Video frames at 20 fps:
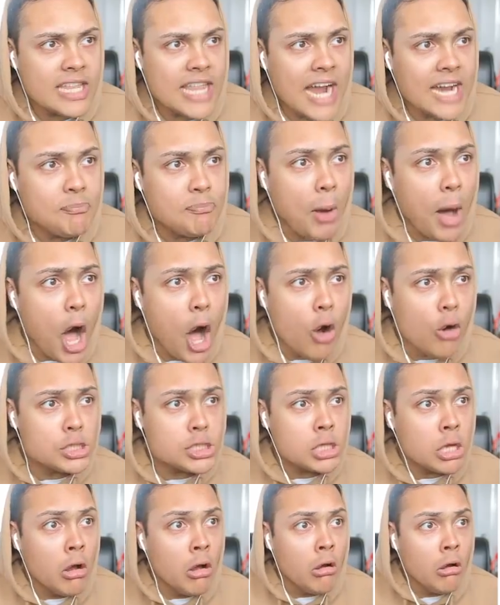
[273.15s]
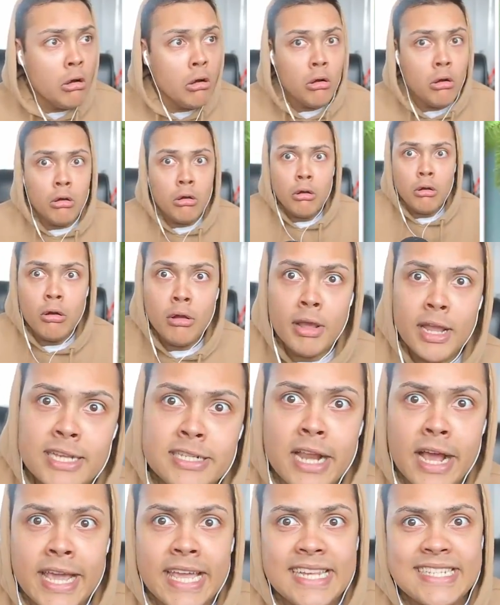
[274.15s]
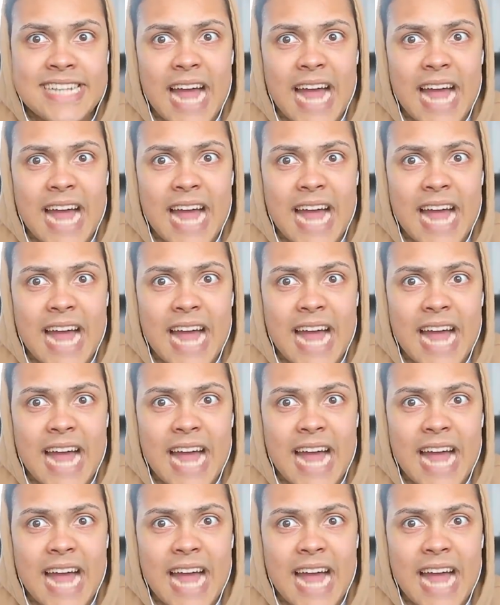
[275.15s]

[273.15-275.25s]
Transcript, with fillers: at that pose! It's like he's